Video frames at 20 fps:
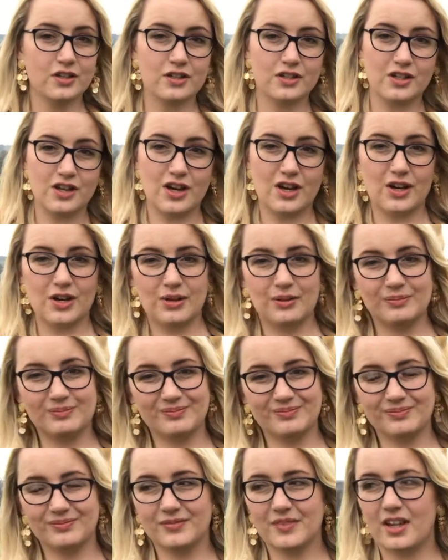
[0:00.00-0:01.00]
So
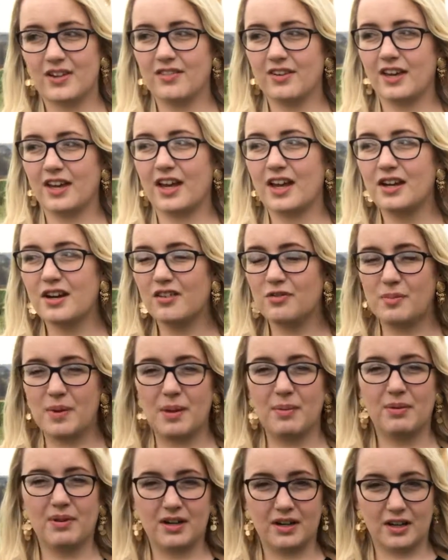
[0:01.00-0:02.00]
if you can get enough
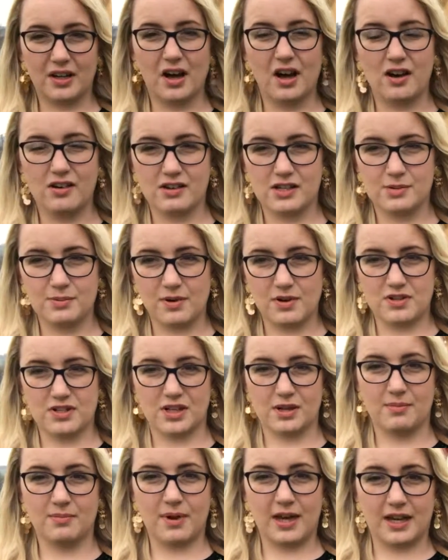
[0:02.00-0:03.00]
people in a car, I suppose
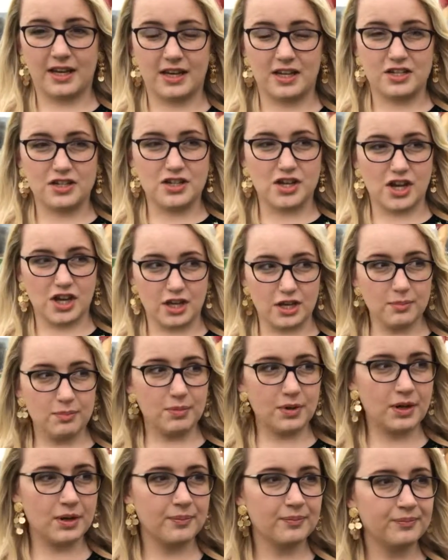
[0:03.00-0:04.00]
you can make it cheap.
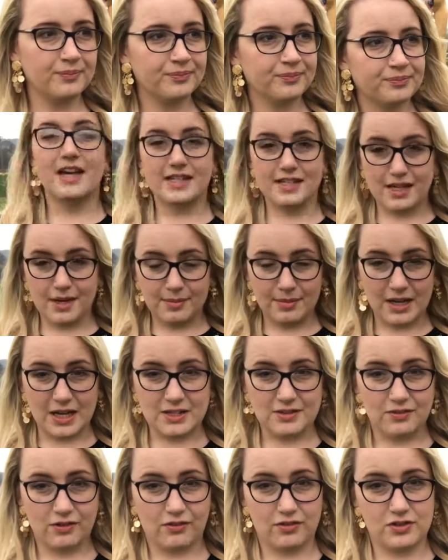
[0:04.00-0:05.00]
Is it a
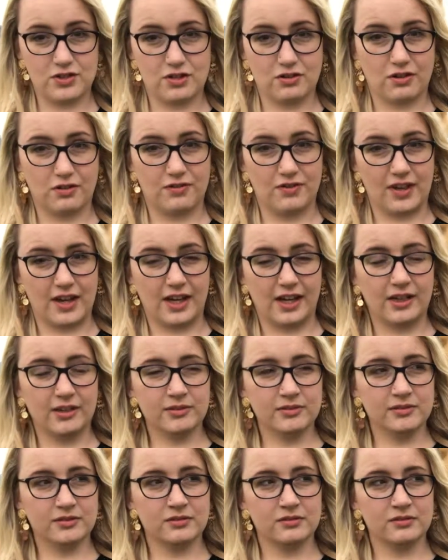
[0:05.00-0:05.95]
place for photography?